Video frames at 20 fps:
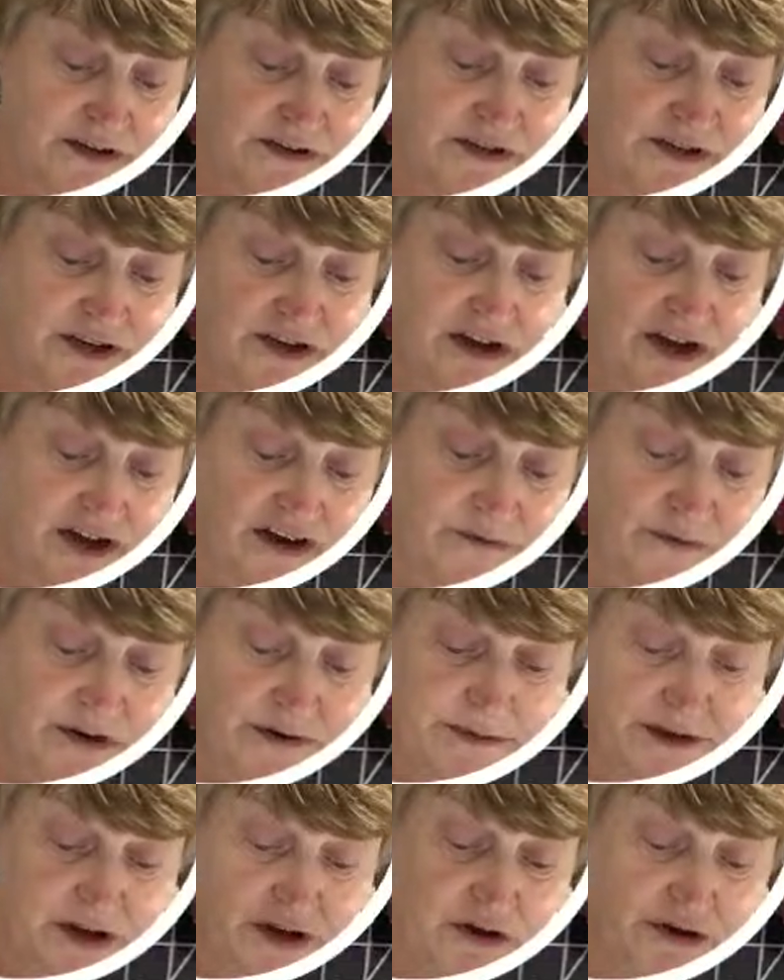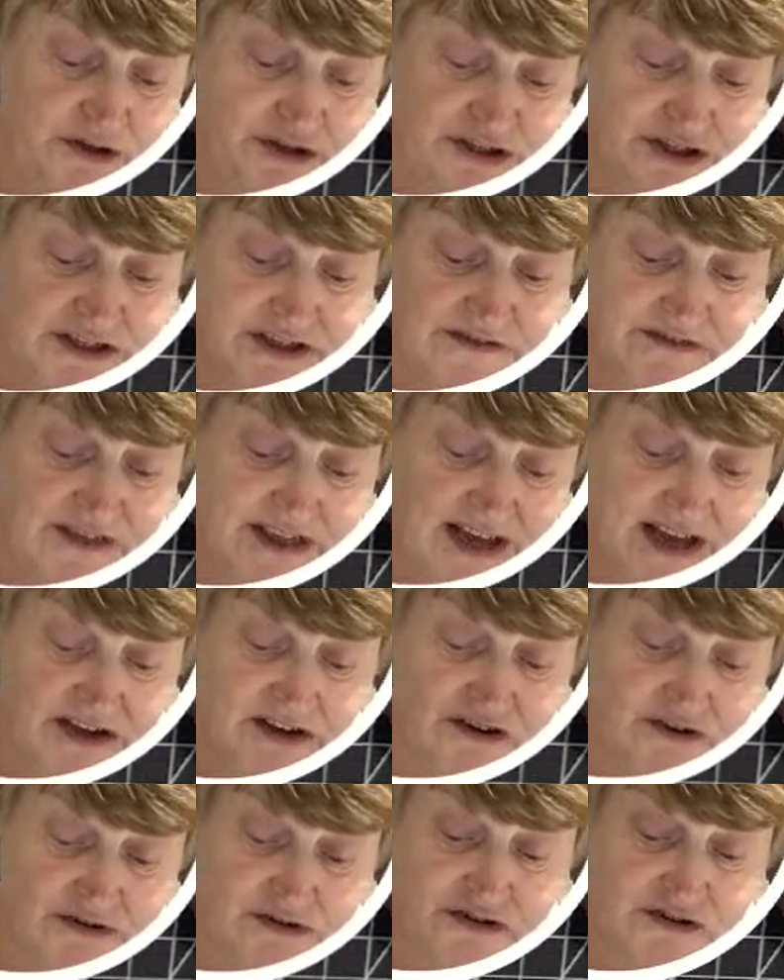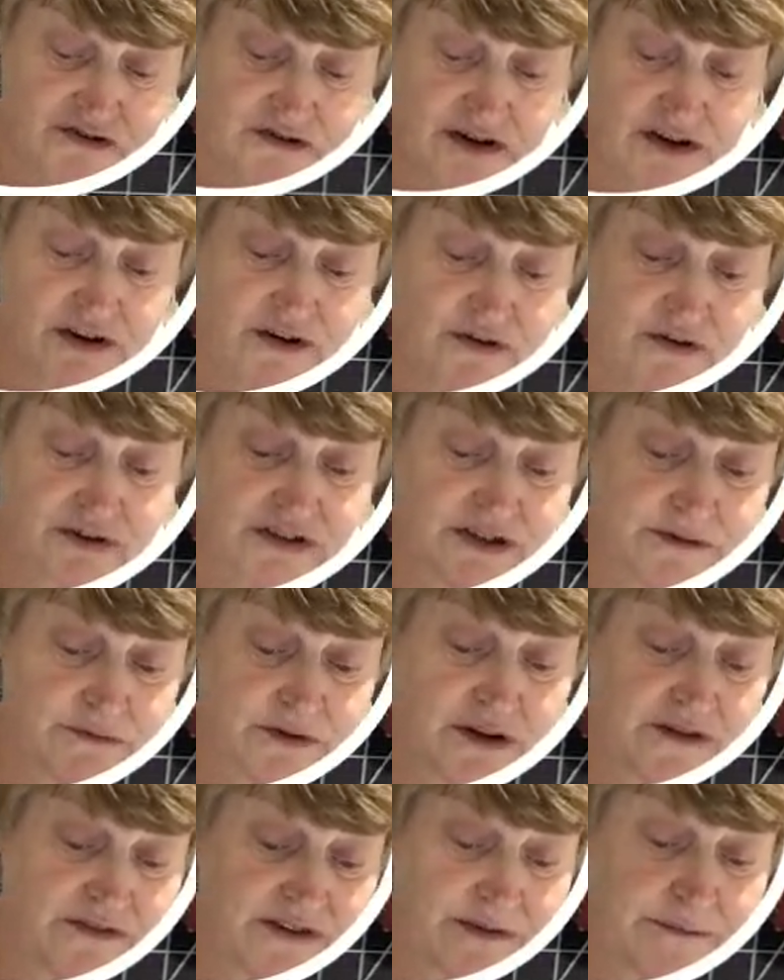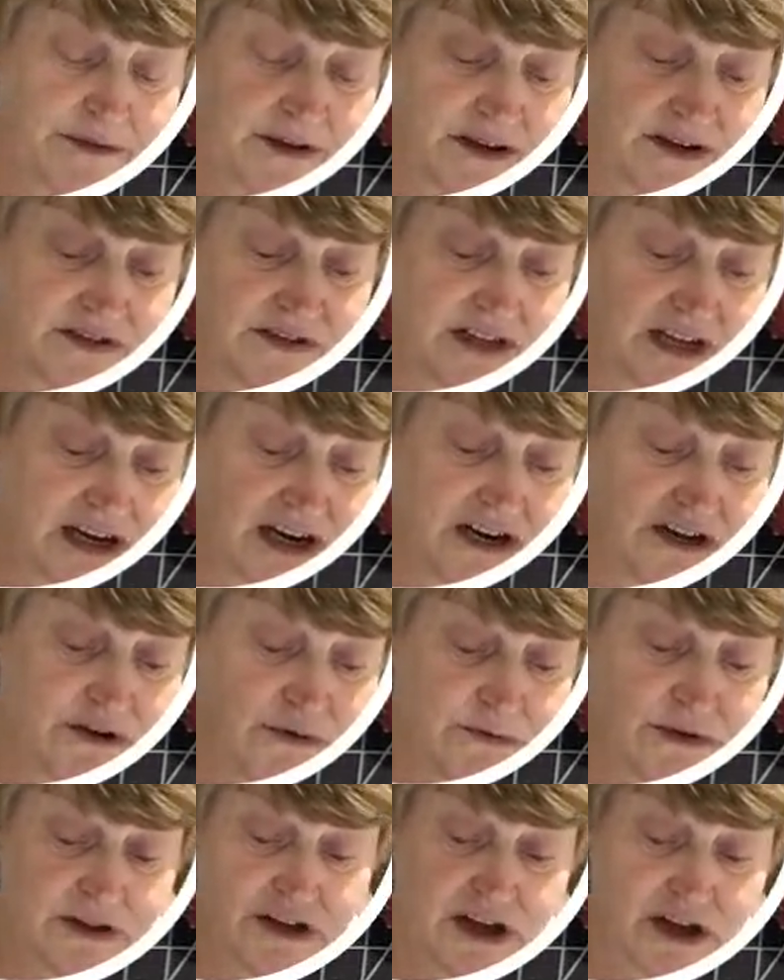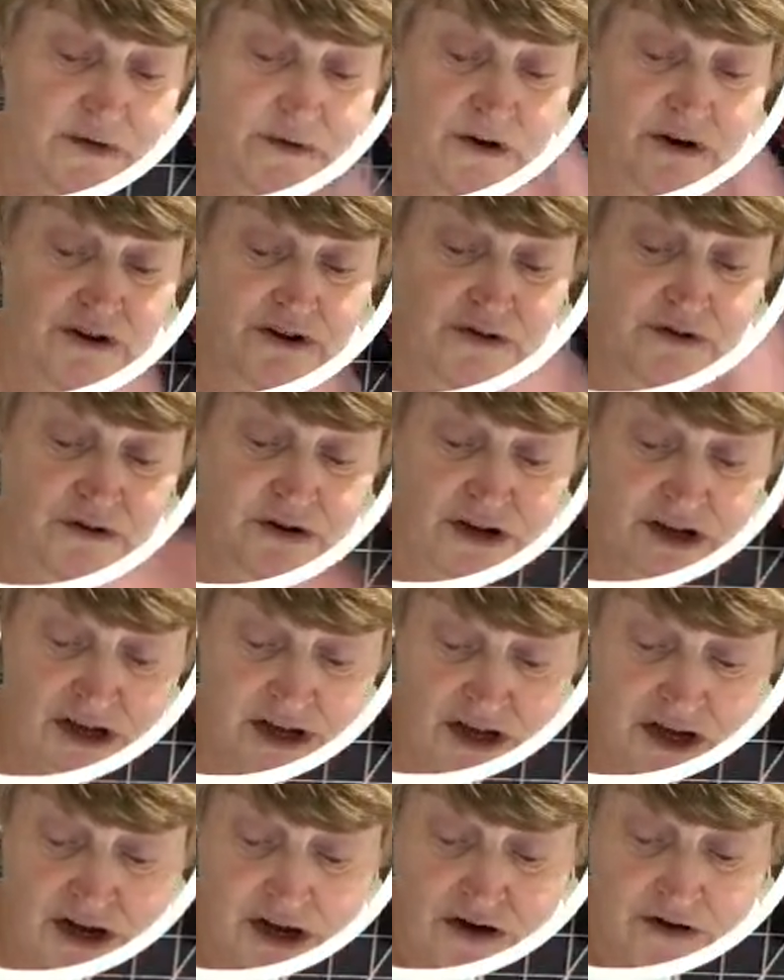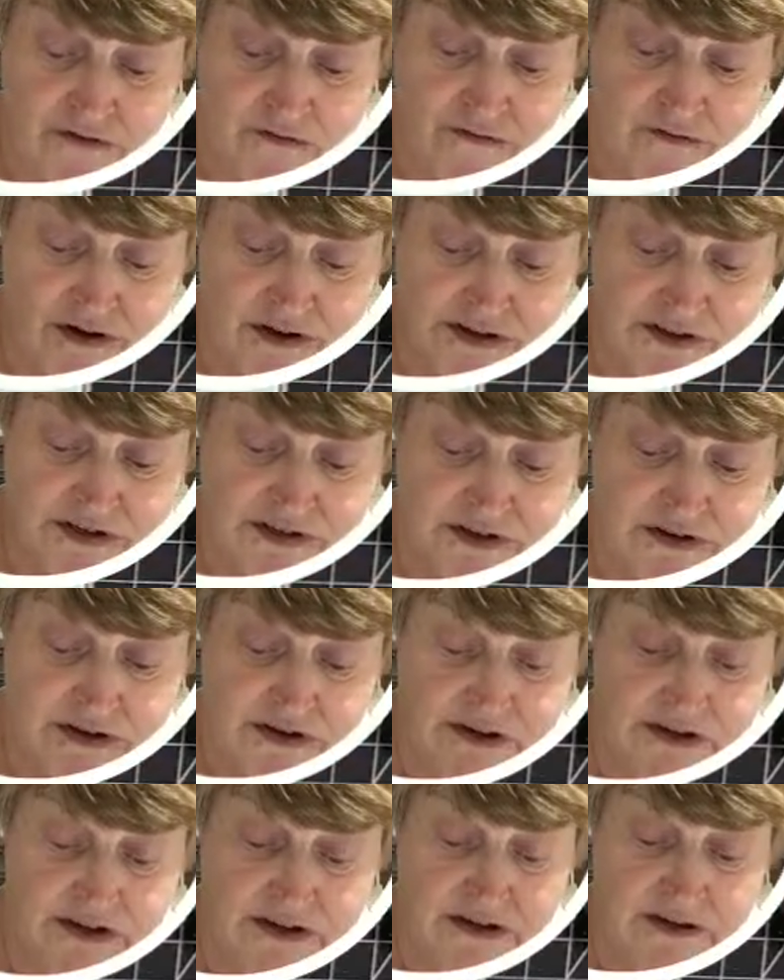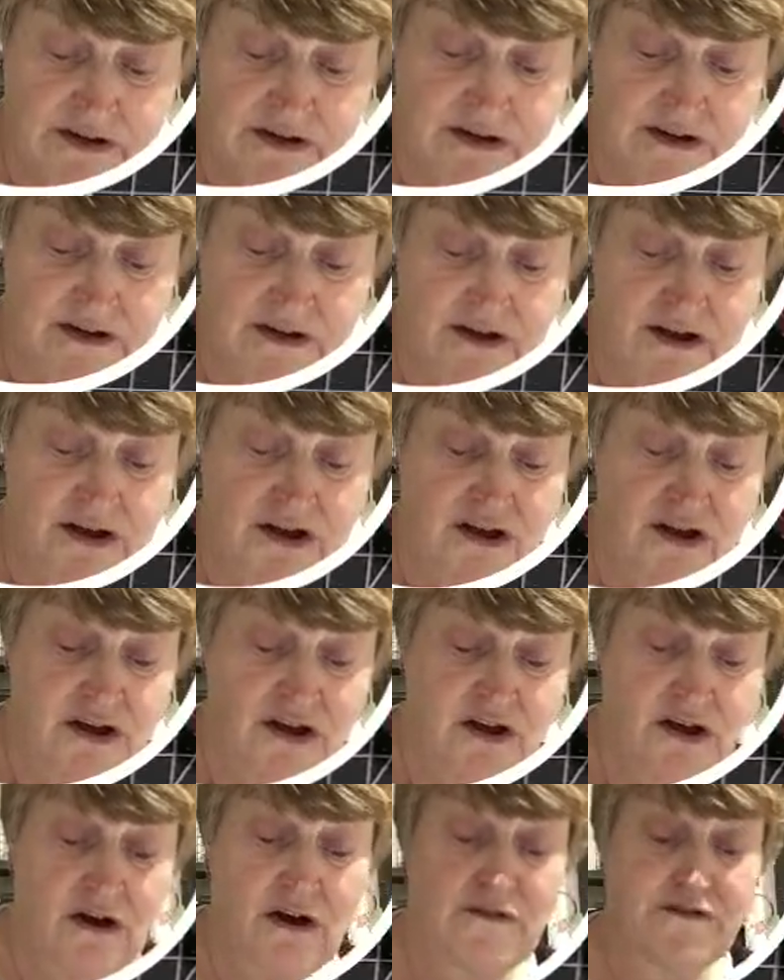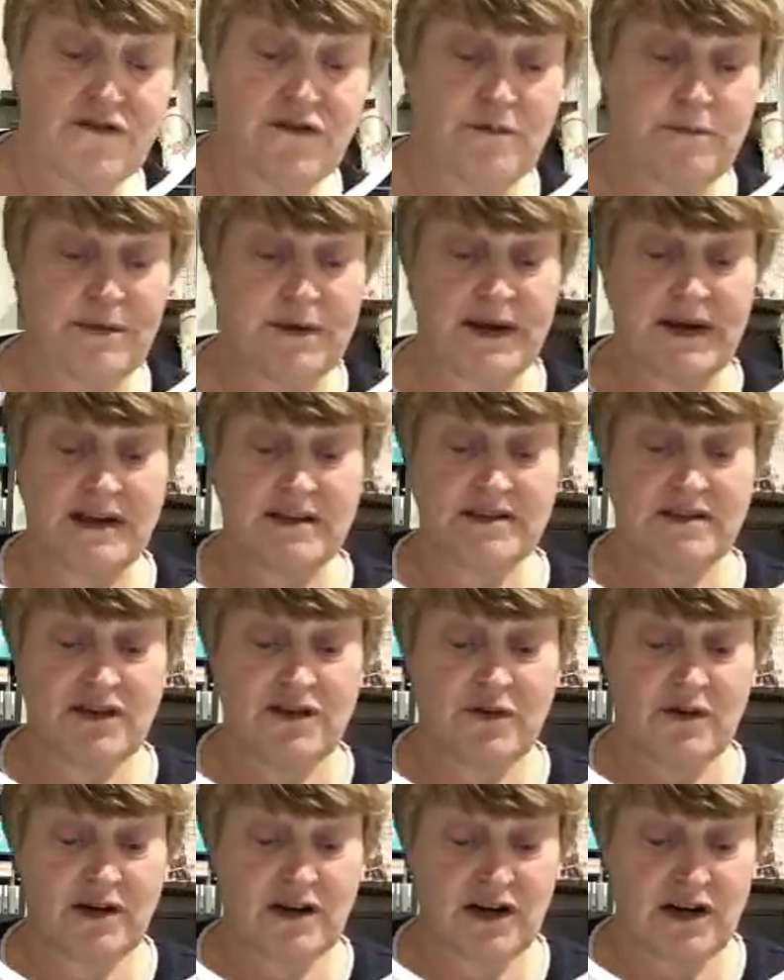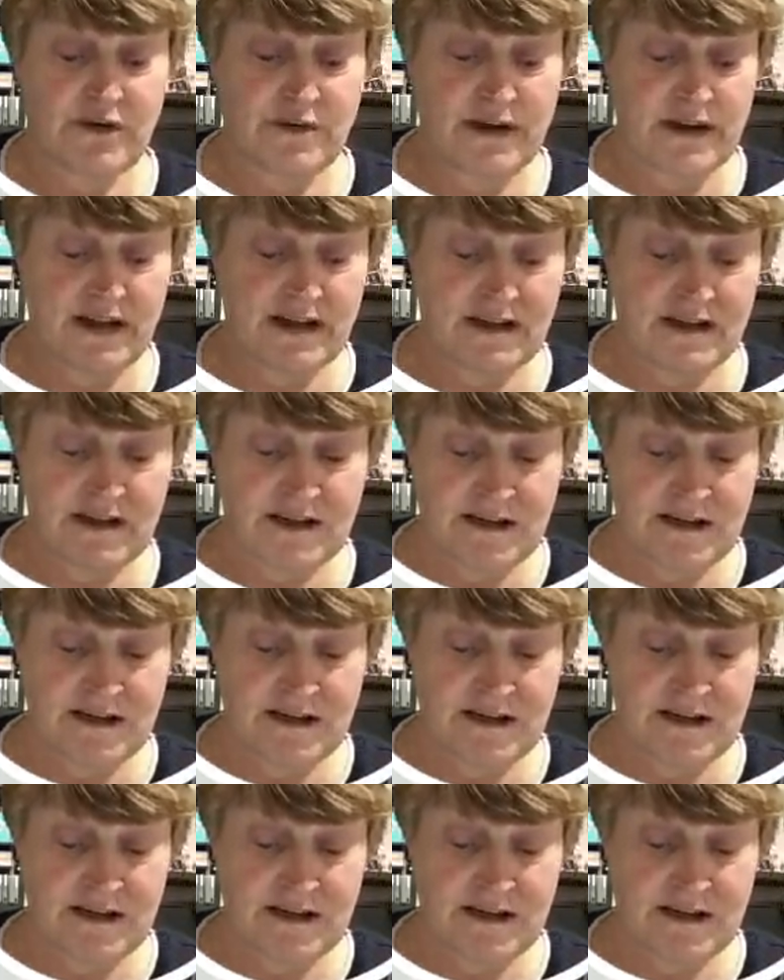So you kind of want to be conscious of that and try not to move it, because the glue will go on your right side of your piece that you are gluing.